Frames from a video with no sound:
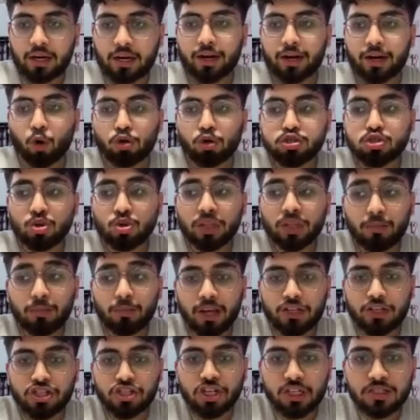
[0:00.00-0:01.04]
and also they
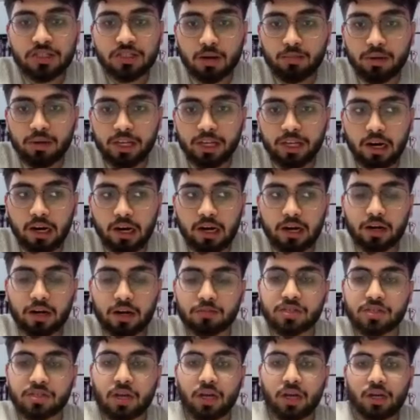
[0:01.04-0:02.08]
mention some legal
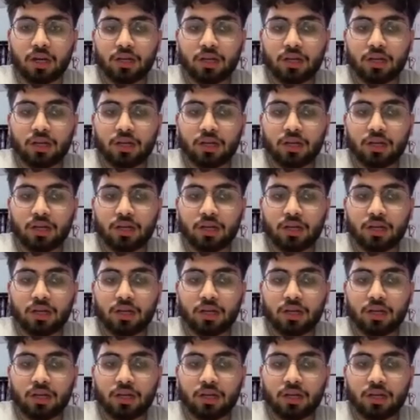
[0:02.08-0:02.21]
terms.